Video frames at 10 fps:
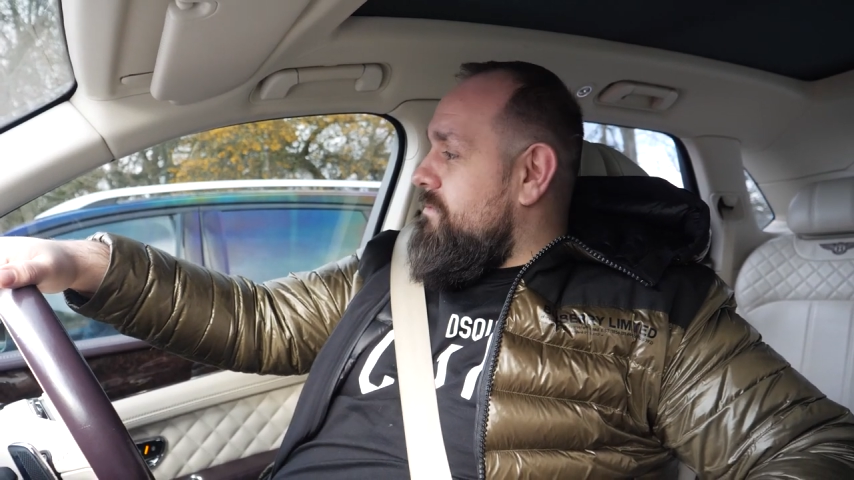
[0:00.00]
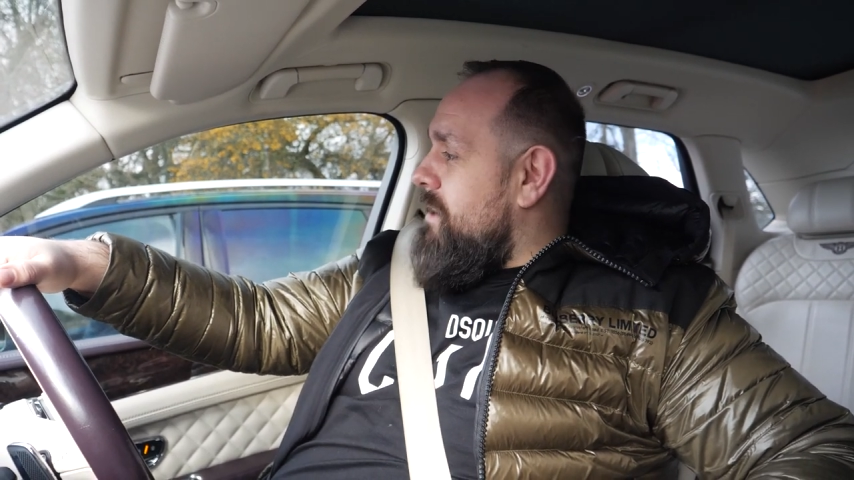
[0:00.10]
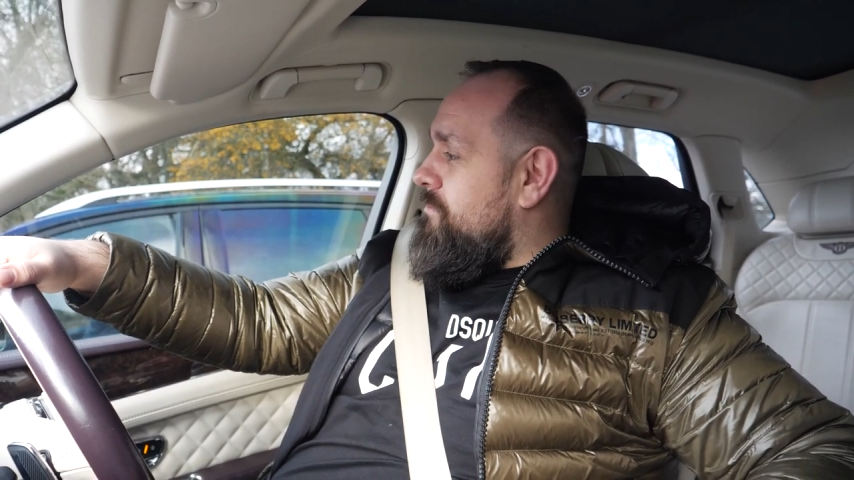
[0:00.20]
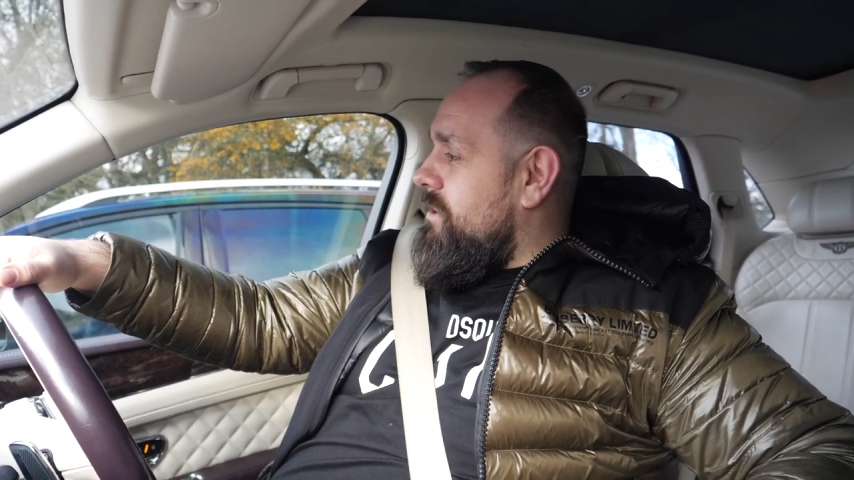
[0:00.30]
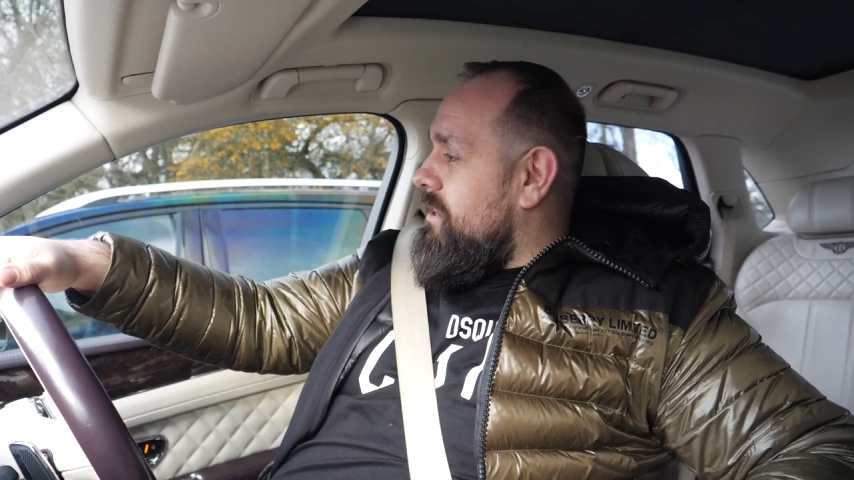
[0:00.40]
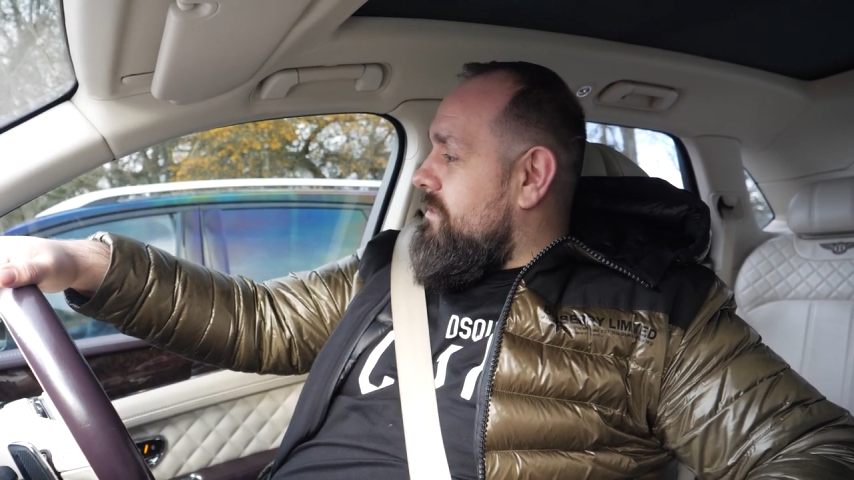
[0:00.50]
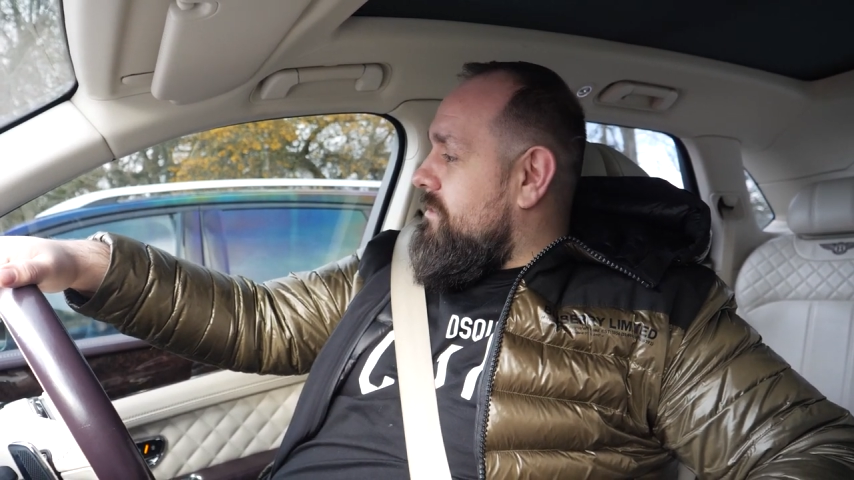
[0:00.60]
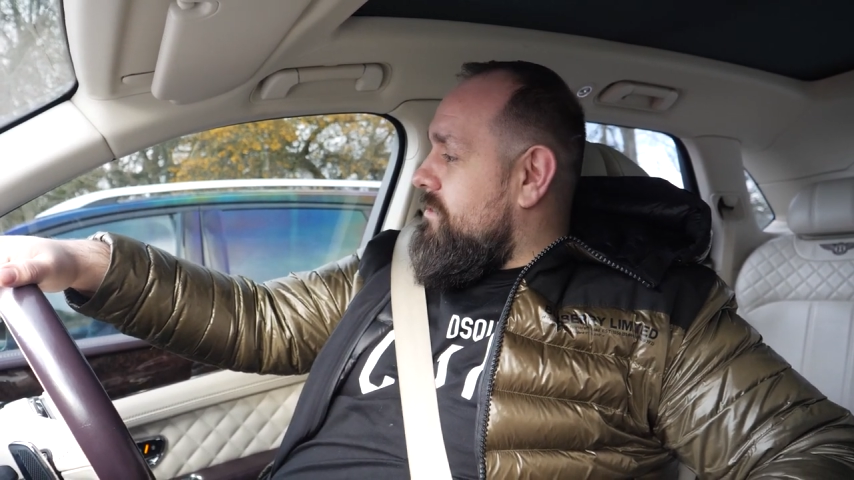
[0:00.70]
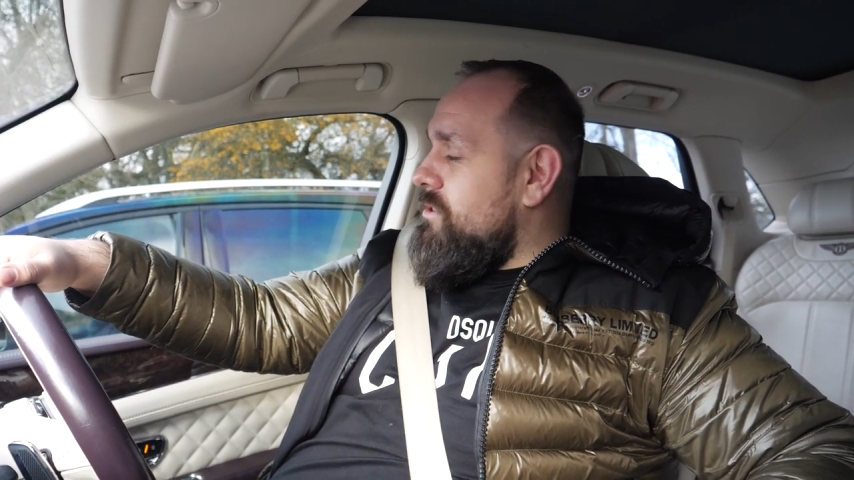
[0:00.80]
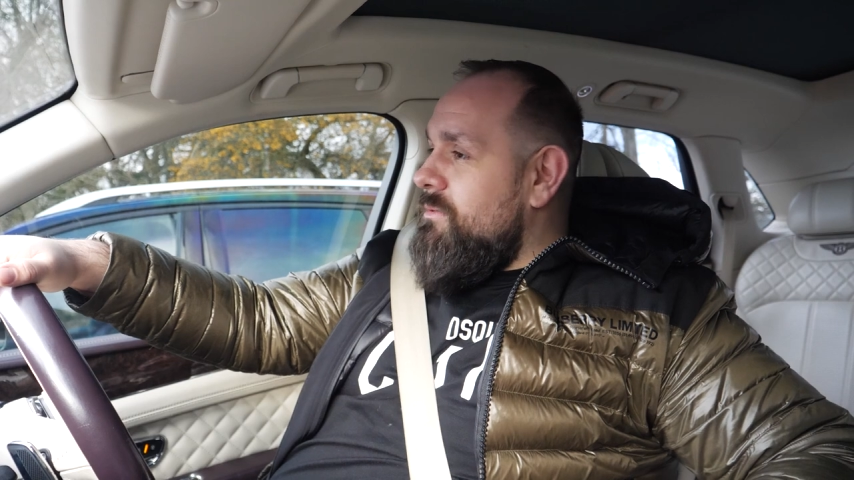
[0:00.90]
Yeah,
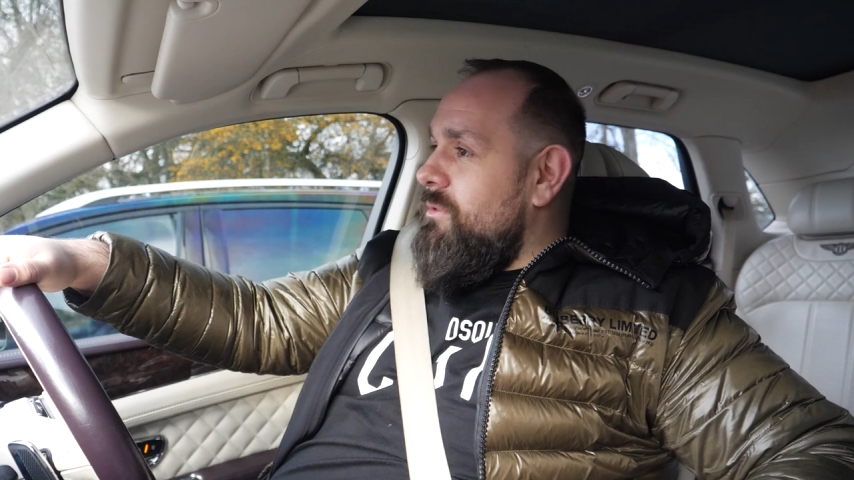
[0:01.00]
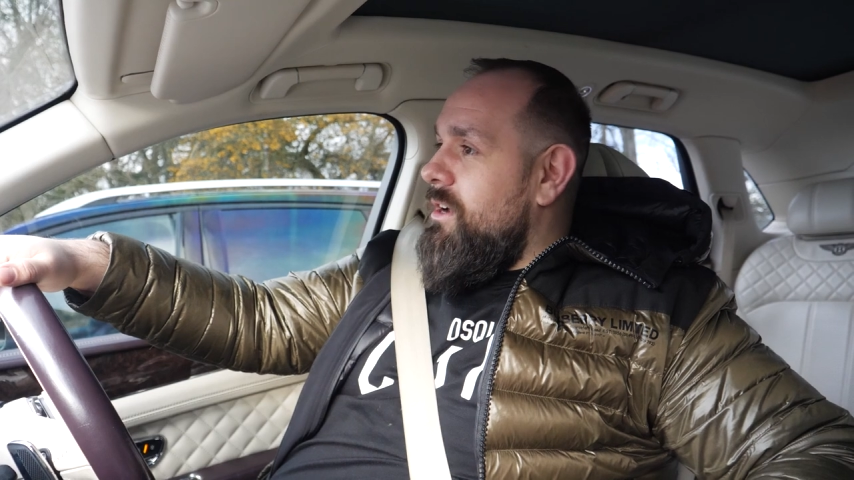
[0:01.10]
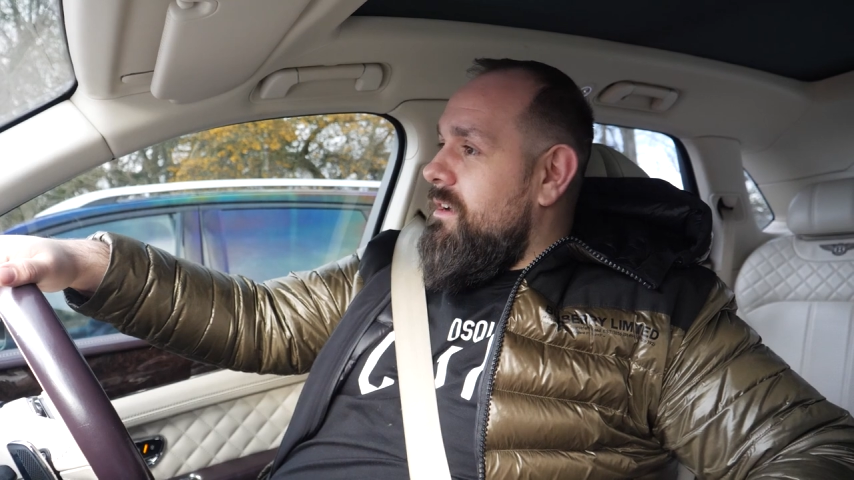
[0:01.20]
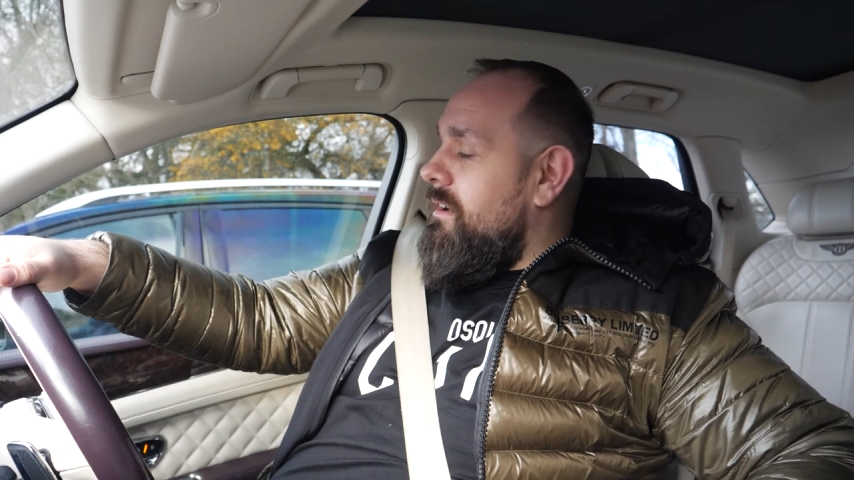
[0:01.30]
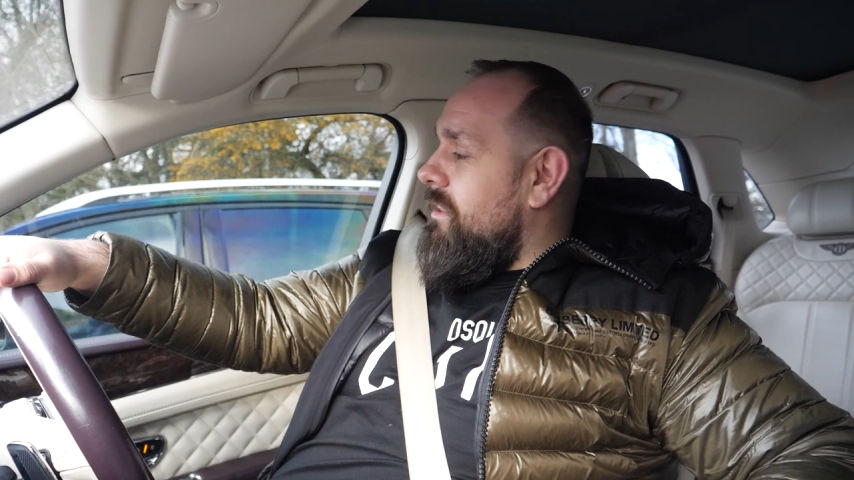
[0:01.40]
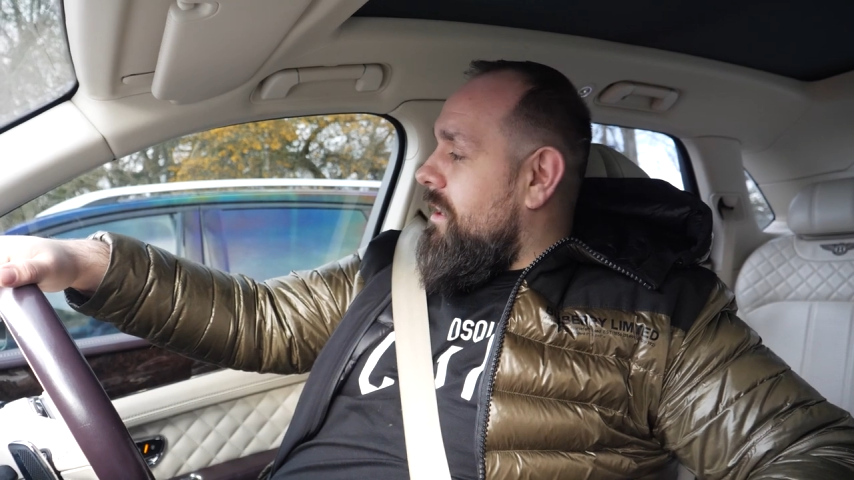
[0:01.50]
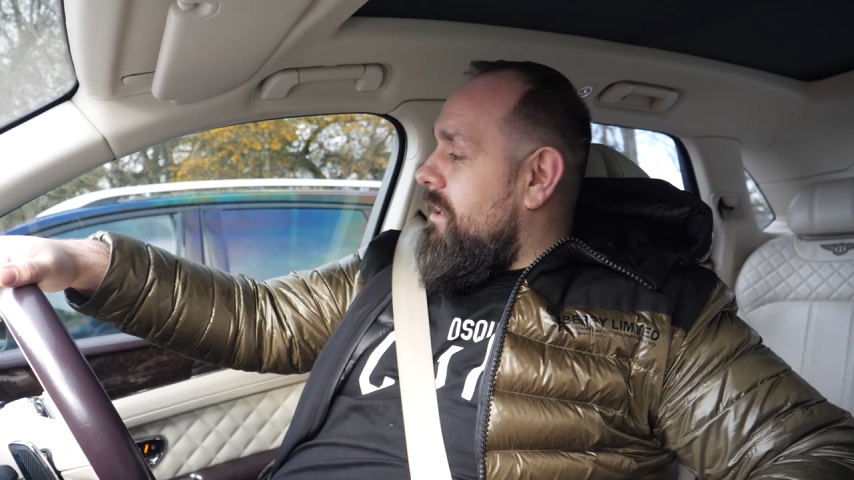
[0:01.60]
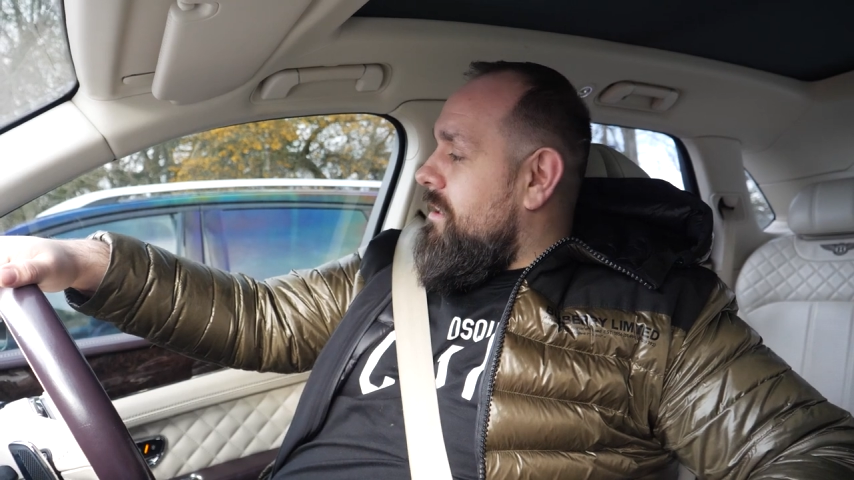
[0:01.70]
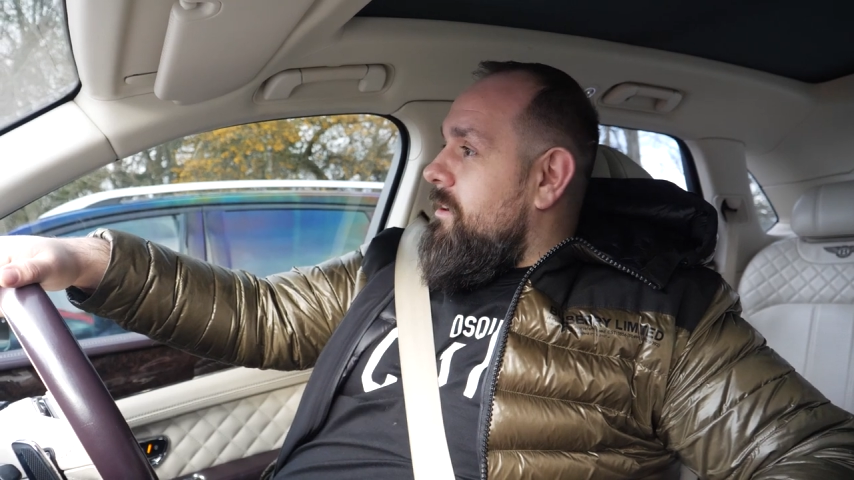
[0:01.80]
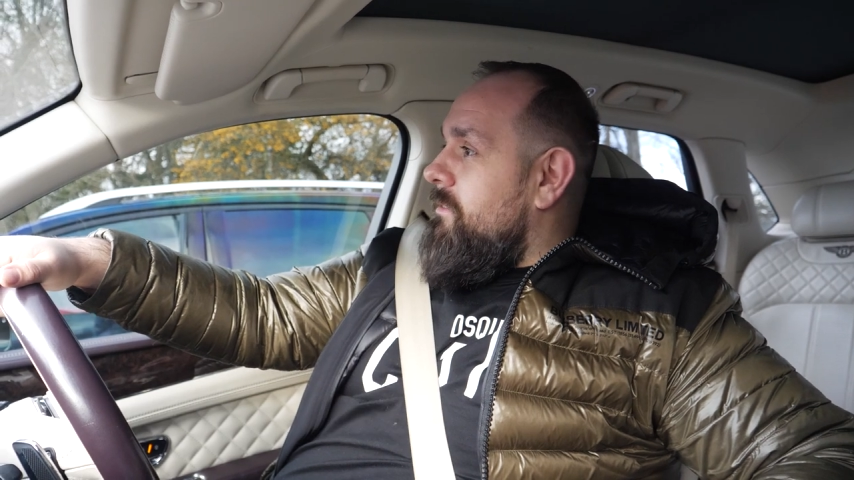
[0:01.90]
brilliant. Doesn't work like
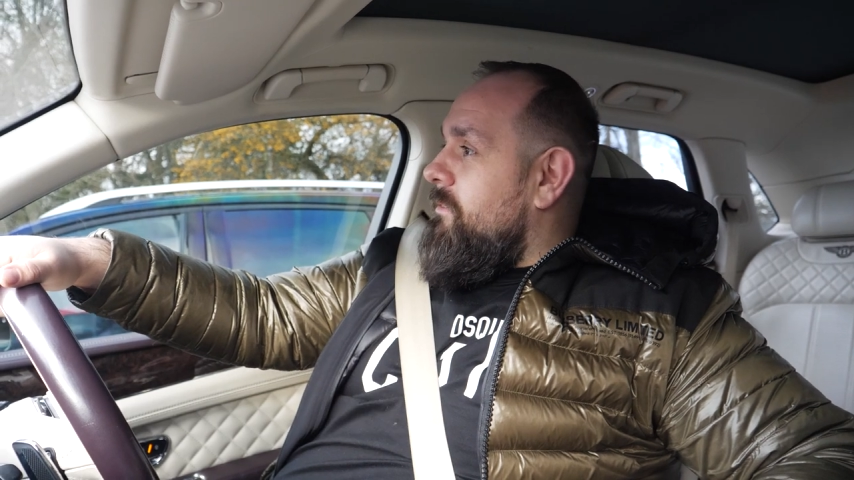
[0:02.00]
that.